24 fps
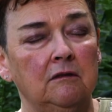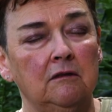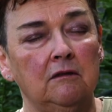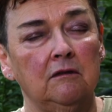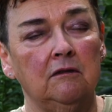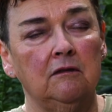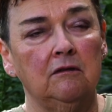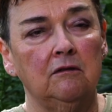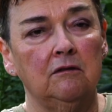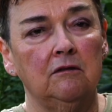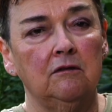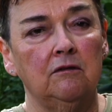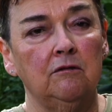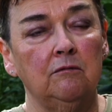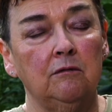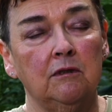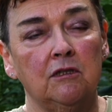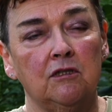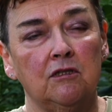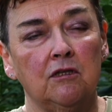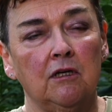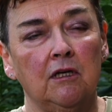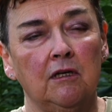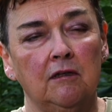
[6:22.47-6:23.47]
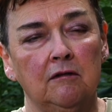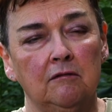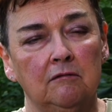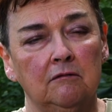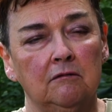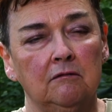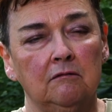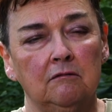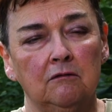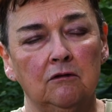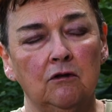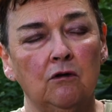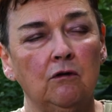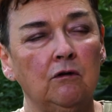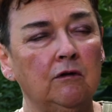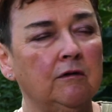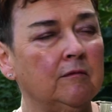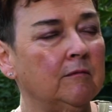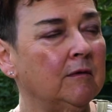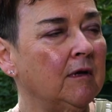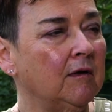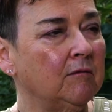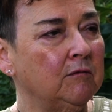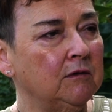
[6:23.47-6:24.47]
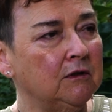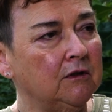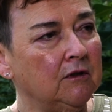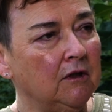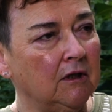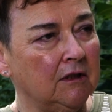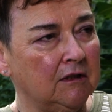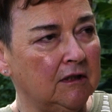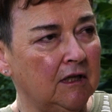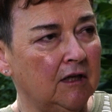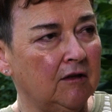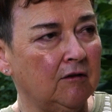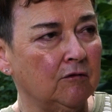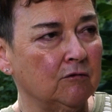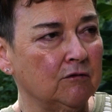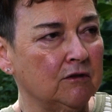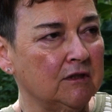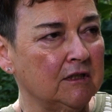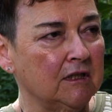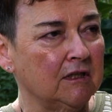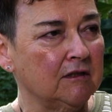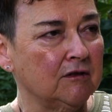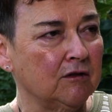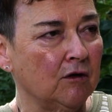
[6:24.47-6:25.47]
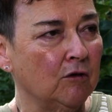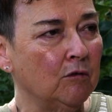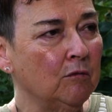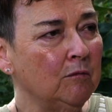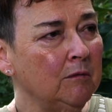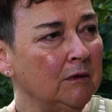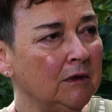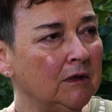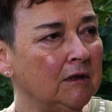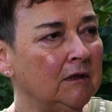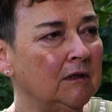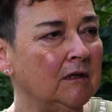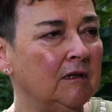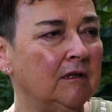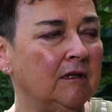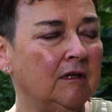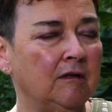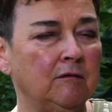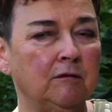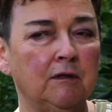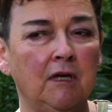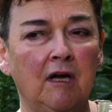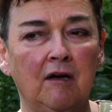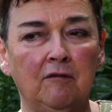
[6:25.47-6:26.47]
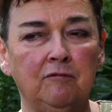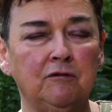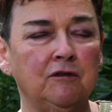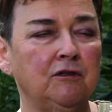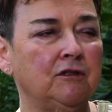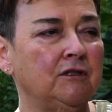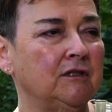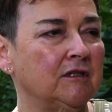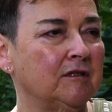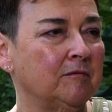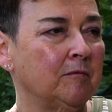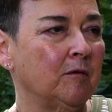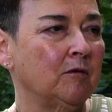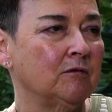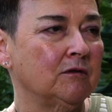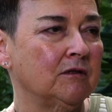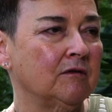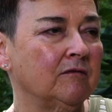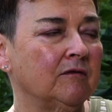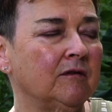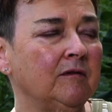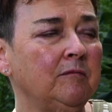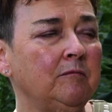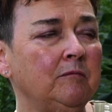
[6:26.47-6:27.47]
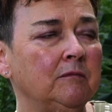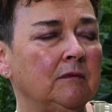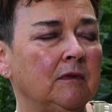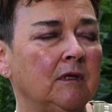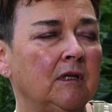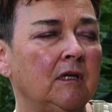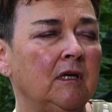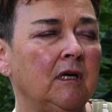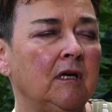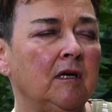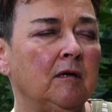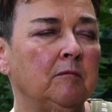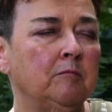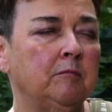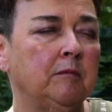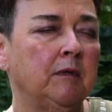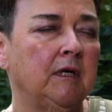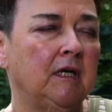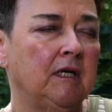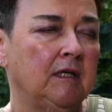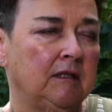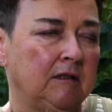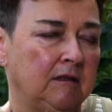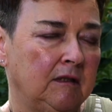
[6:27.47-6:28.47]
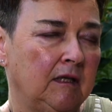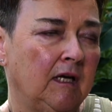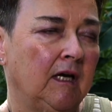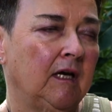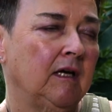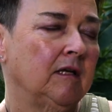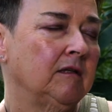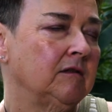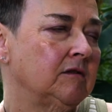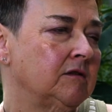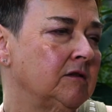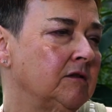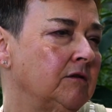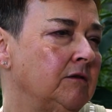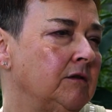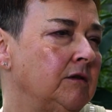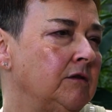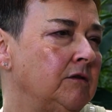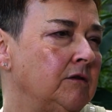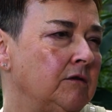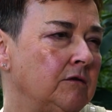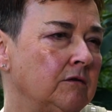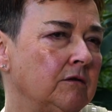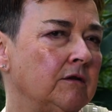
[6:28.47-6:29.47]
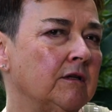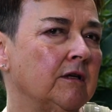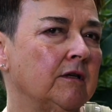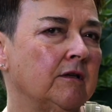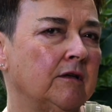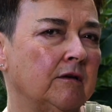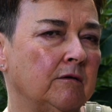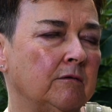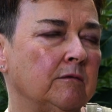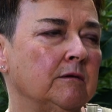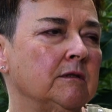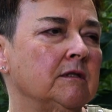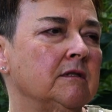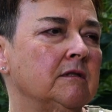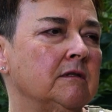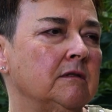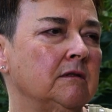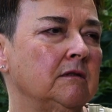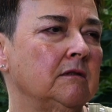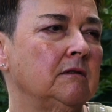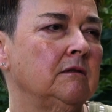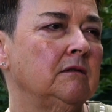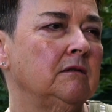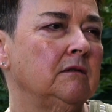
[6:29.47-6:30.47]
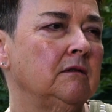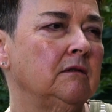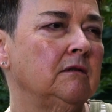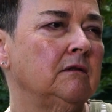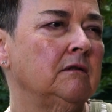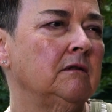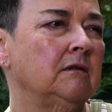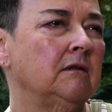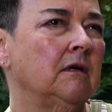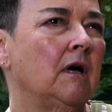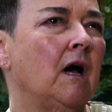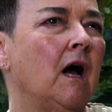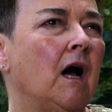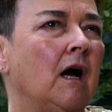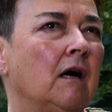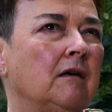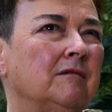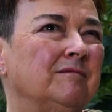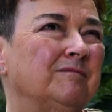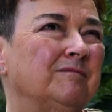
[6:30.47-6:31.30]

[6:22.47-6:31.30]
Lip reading: So to which I told them I would not take those things home. They would have to dispose of them. But yeah, so you knew that there was a